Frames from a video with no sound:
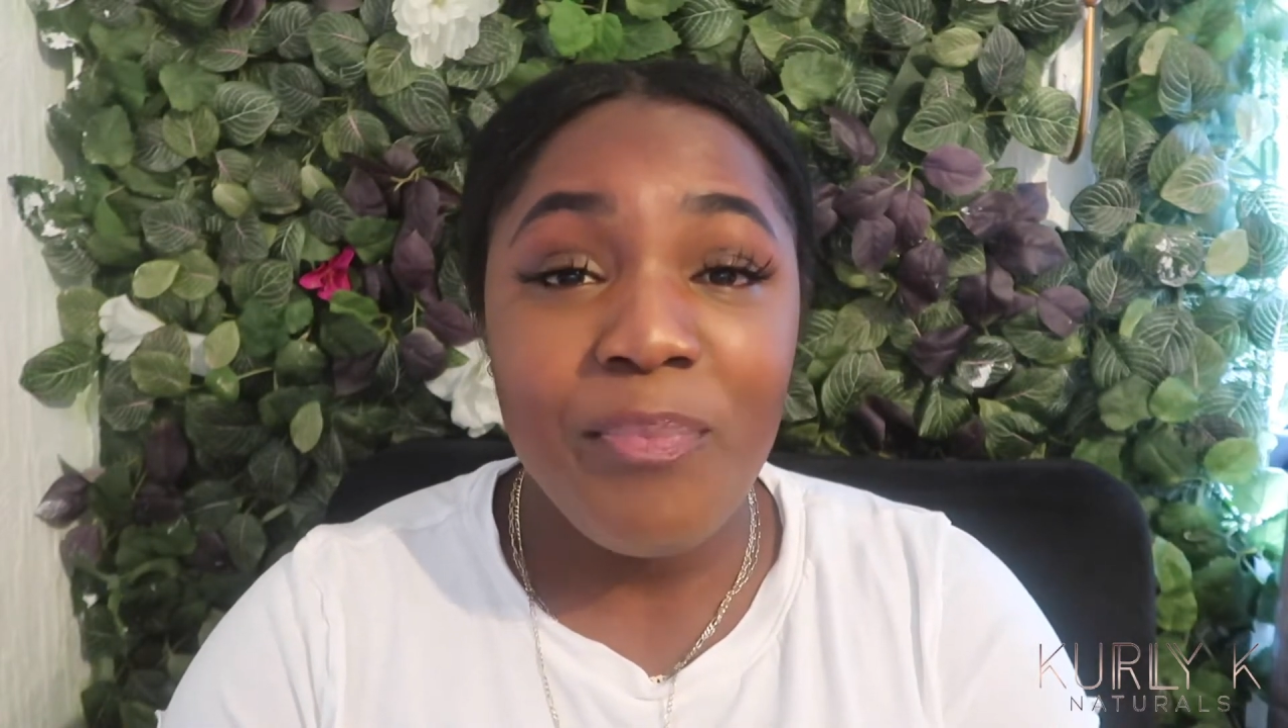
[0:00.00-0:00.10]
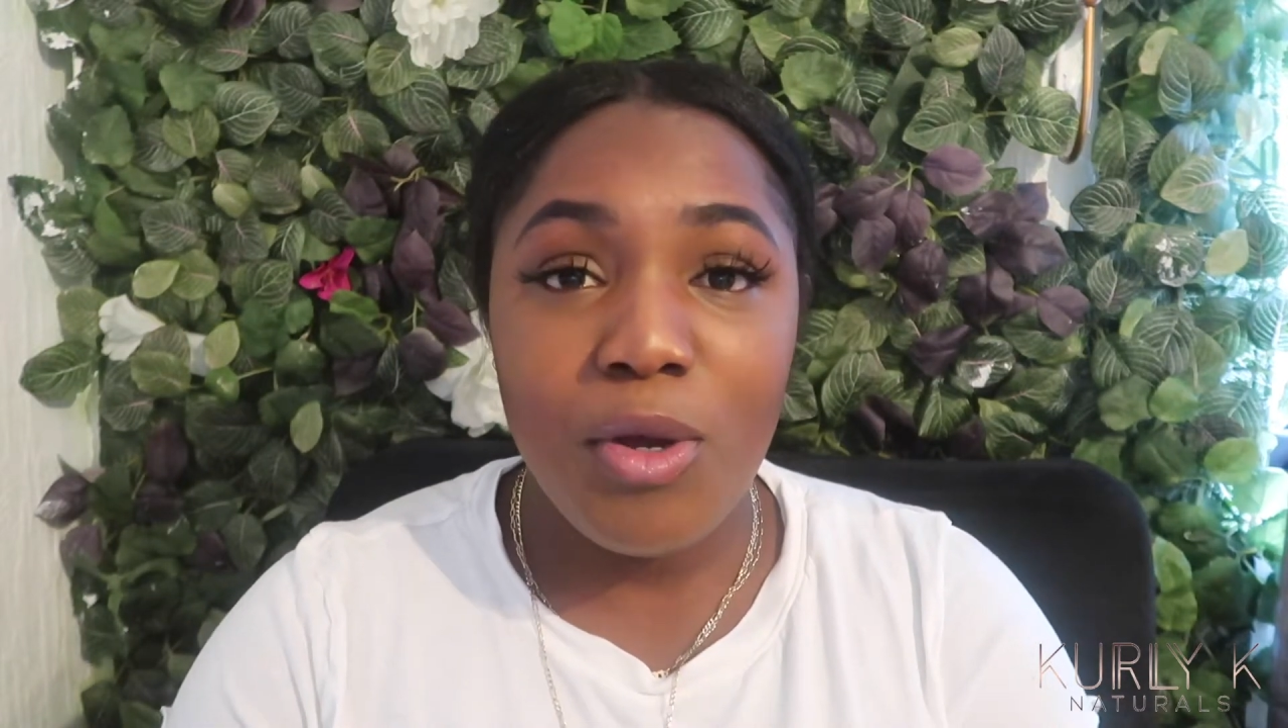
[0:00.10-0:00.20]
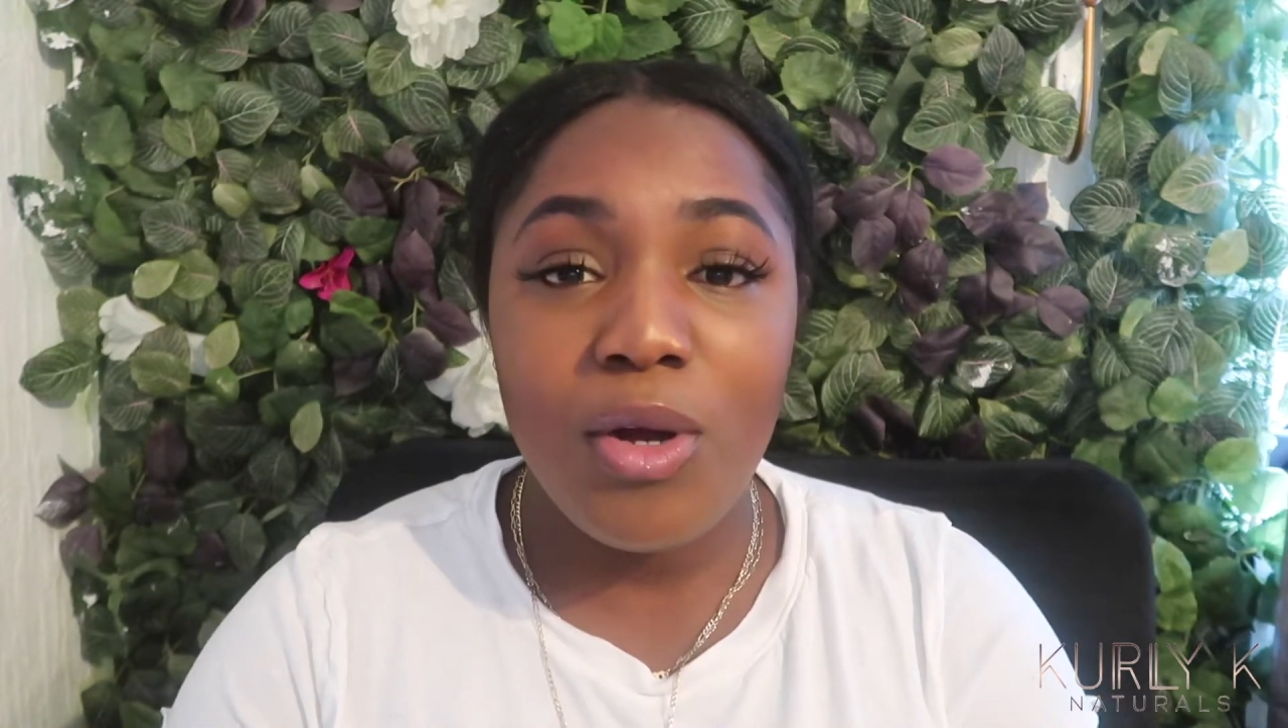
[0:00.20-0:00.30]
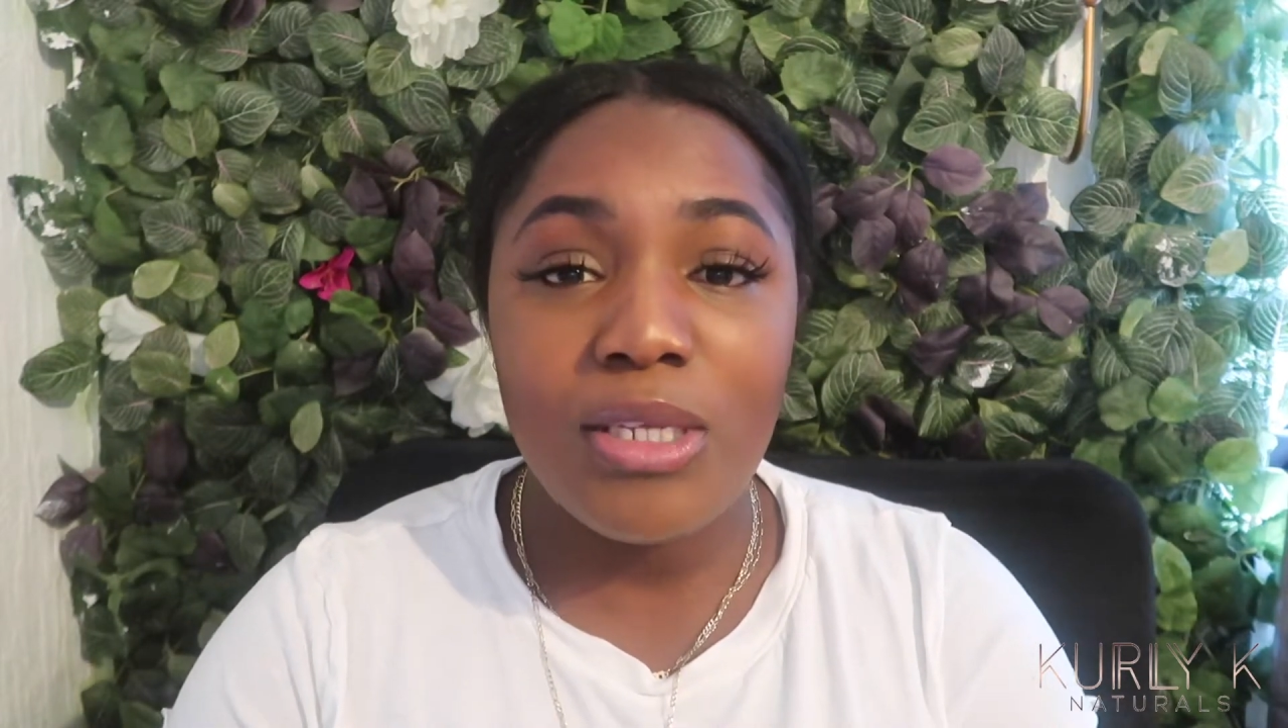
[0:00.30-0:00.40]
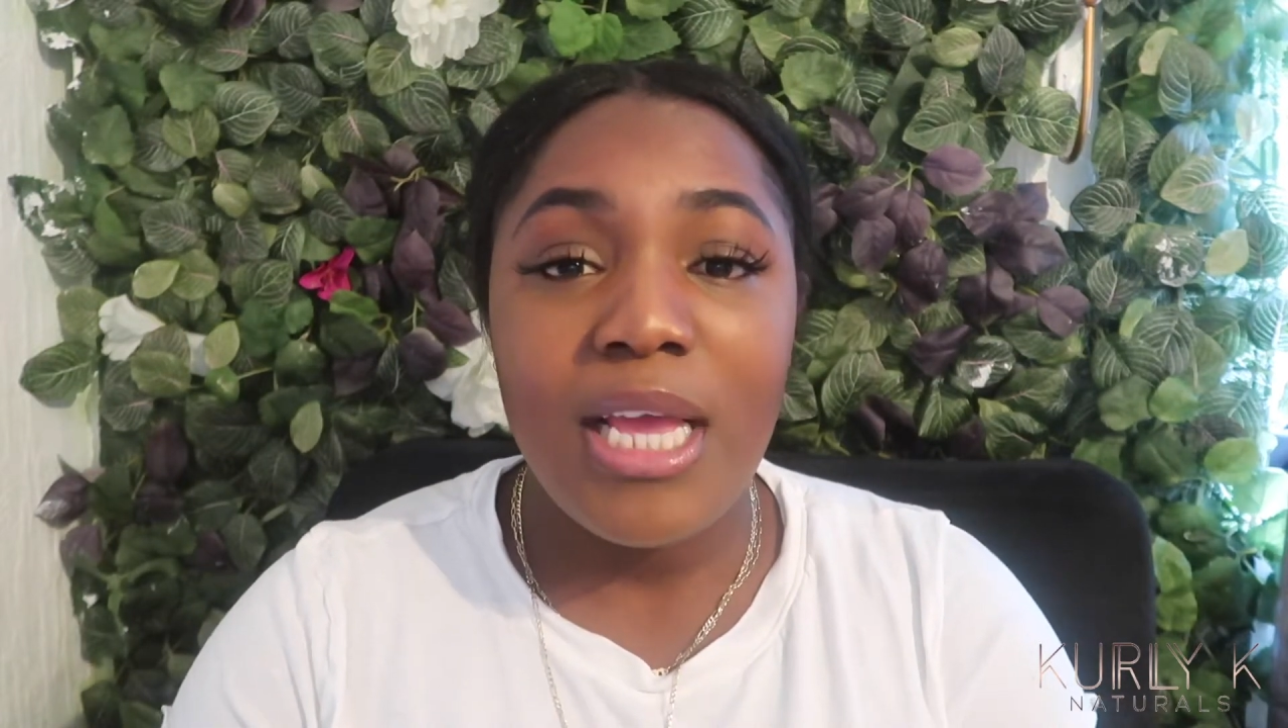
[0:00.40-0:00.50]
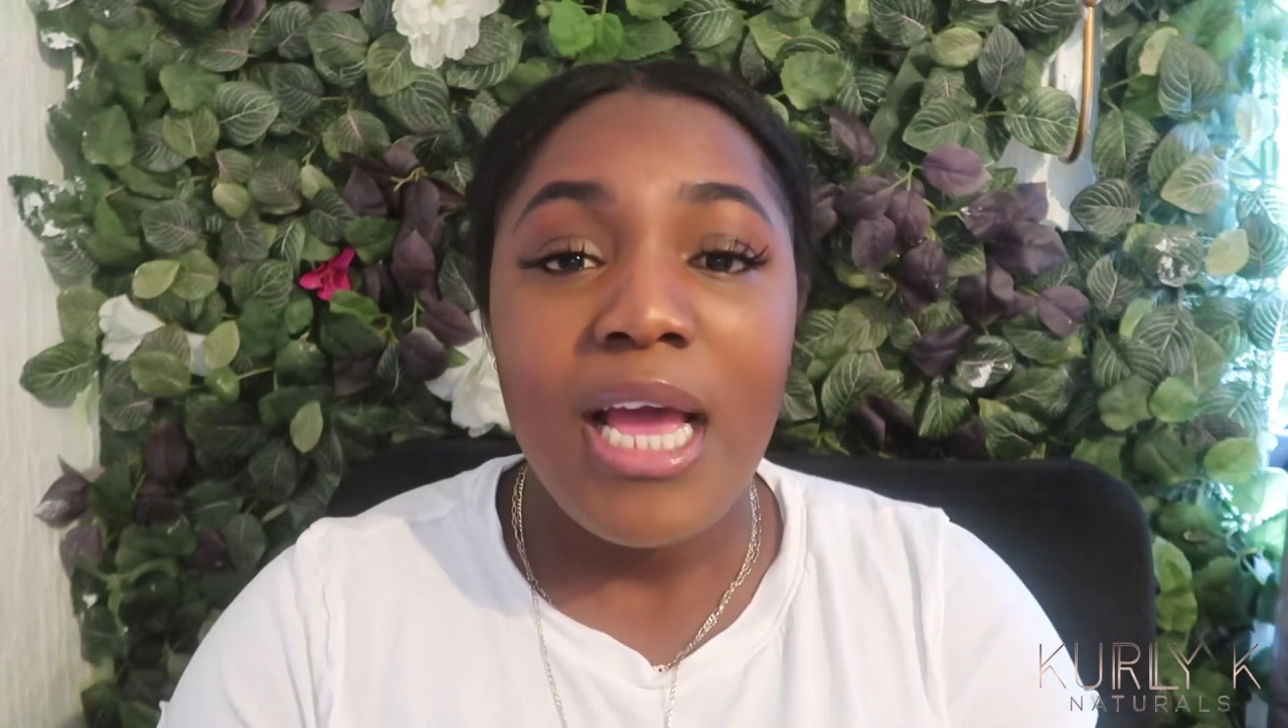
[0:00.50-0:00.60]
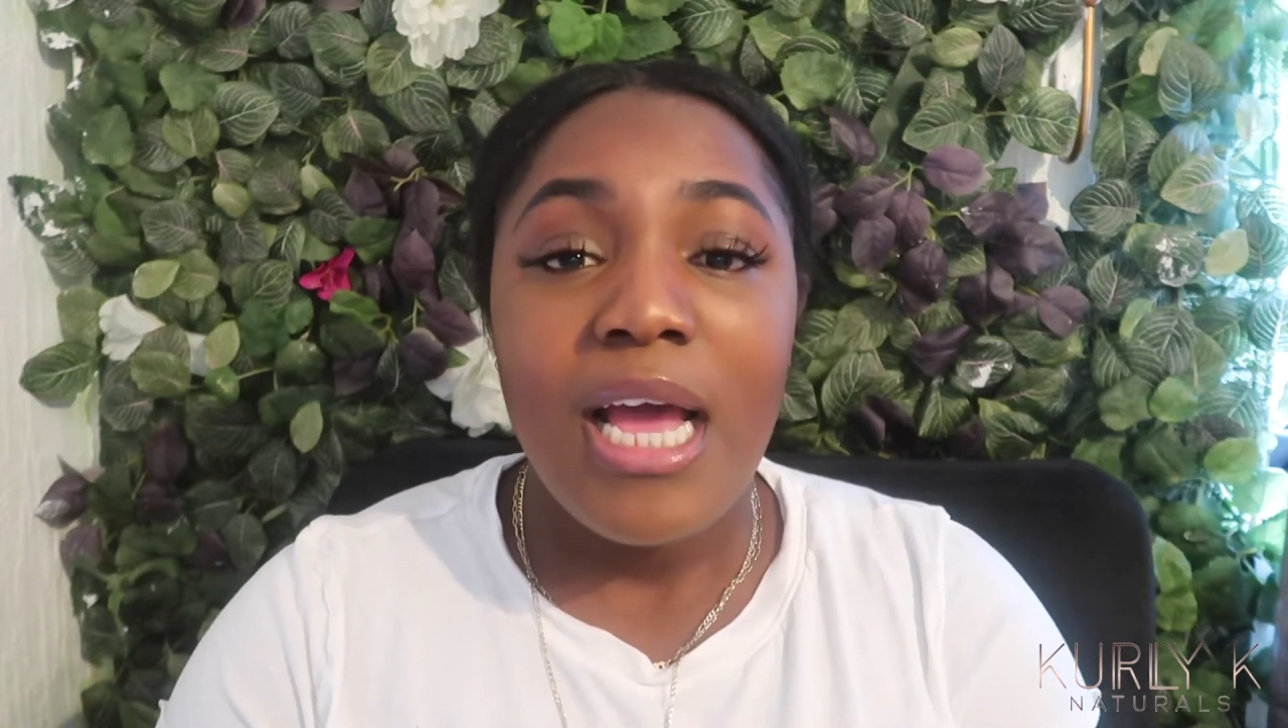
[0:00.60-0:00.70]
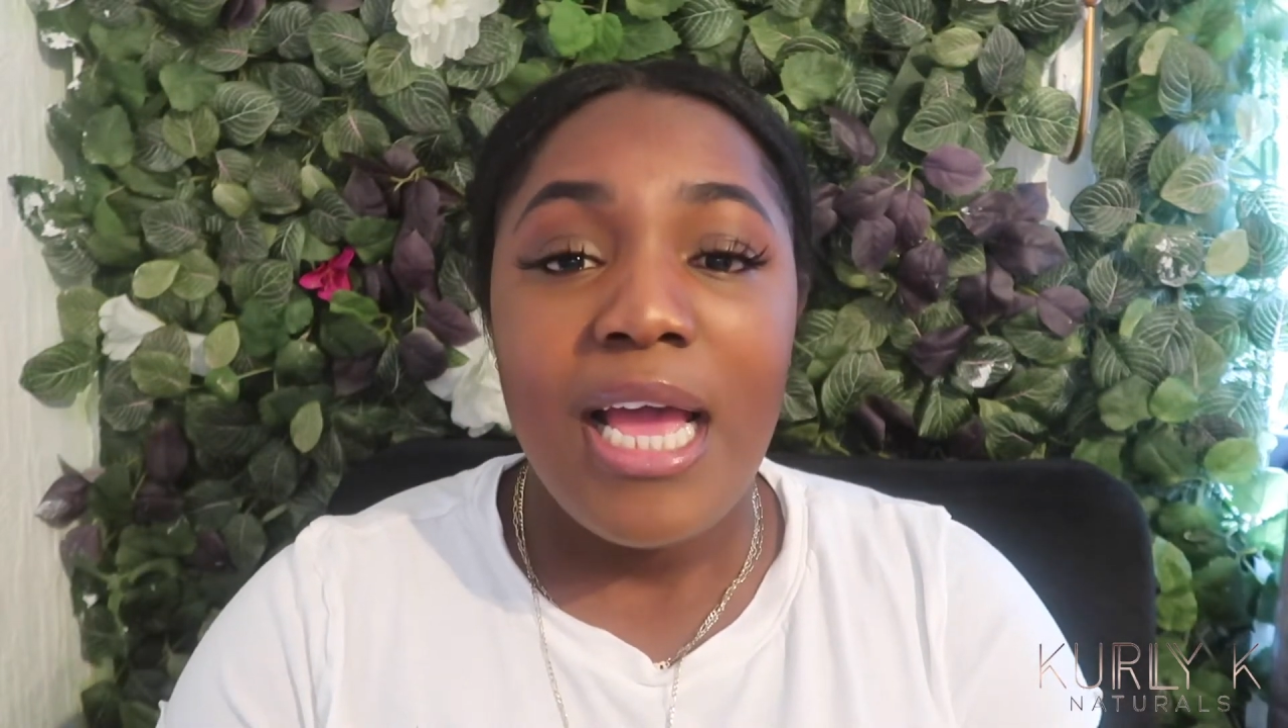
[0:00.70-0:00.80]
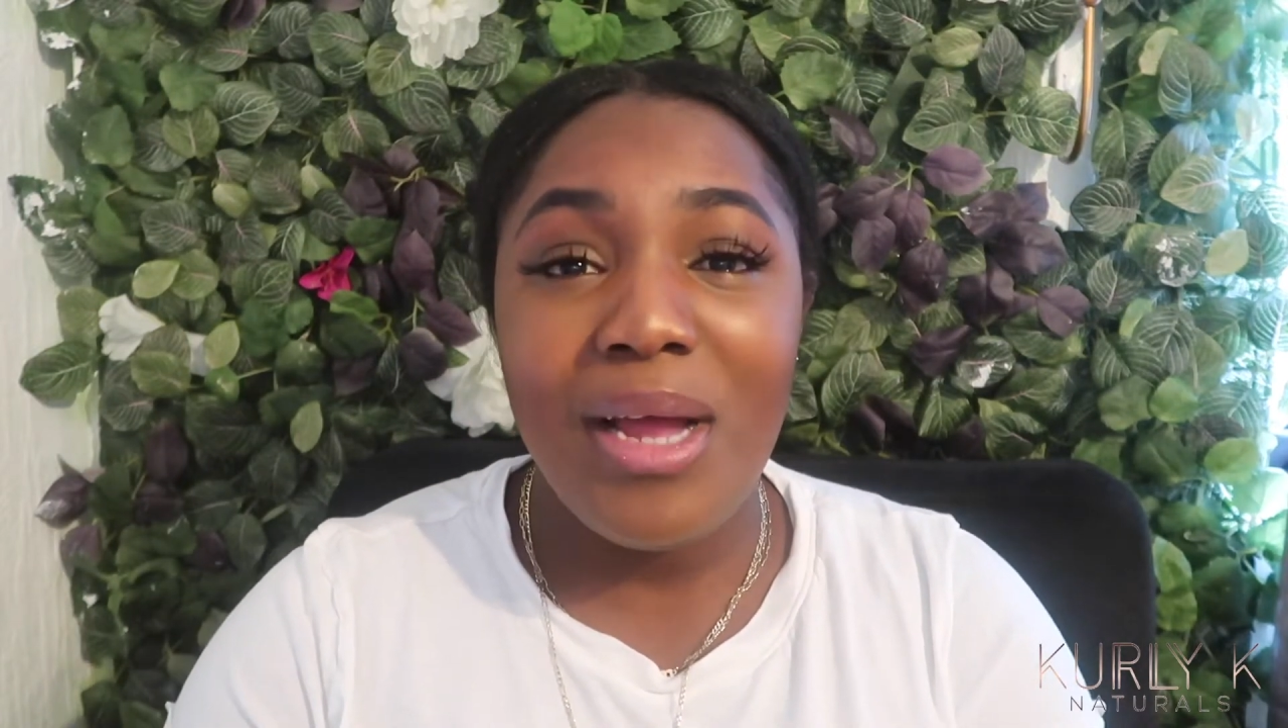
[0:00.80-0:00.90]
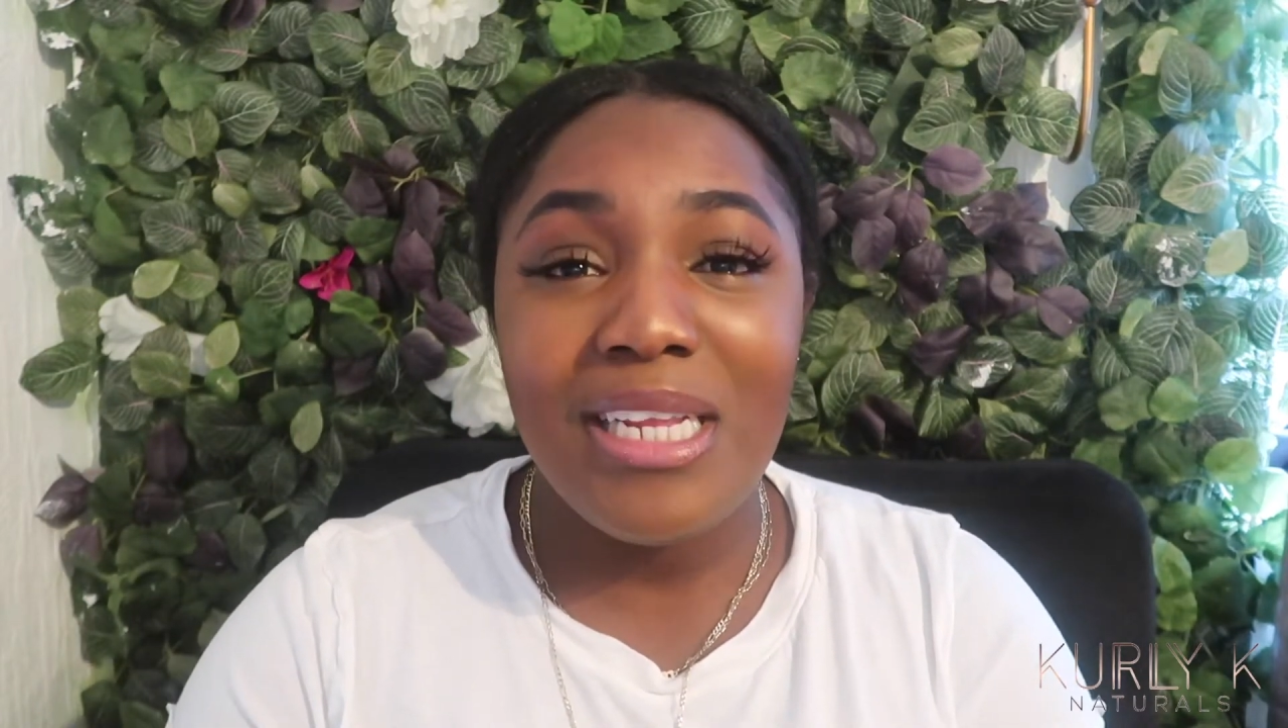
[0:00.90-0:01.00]
because
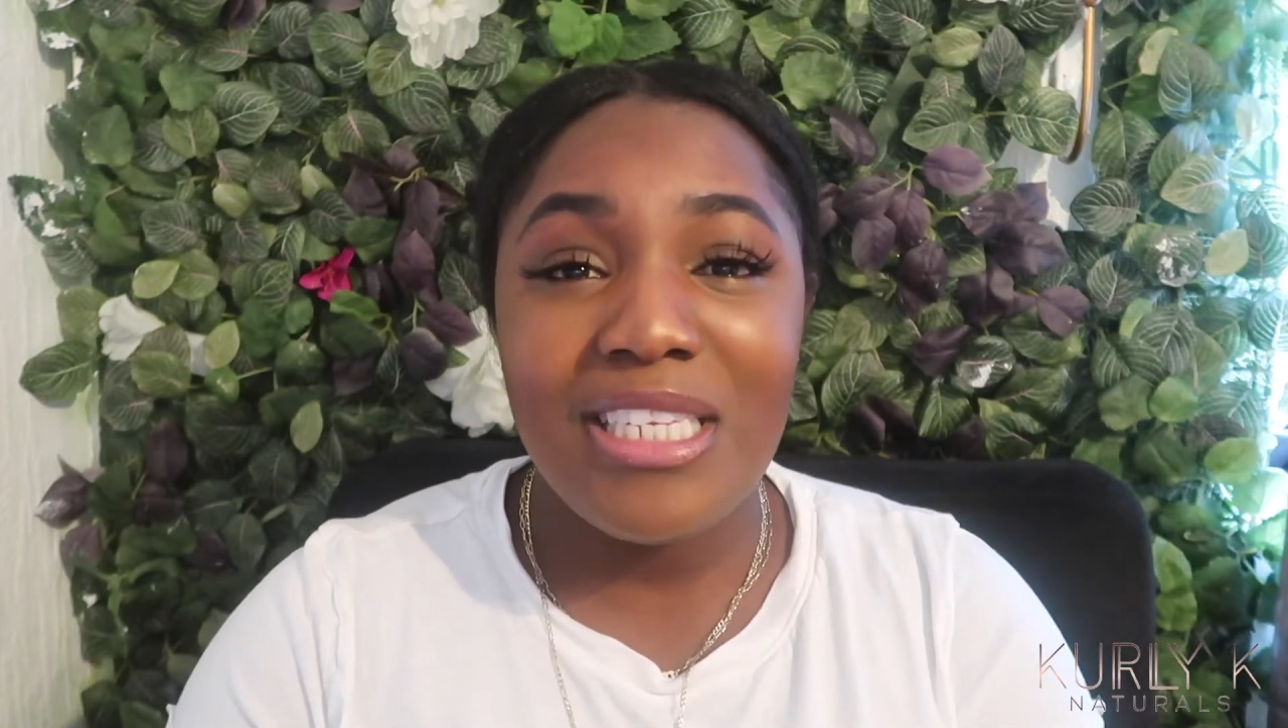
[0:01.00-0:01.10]
one,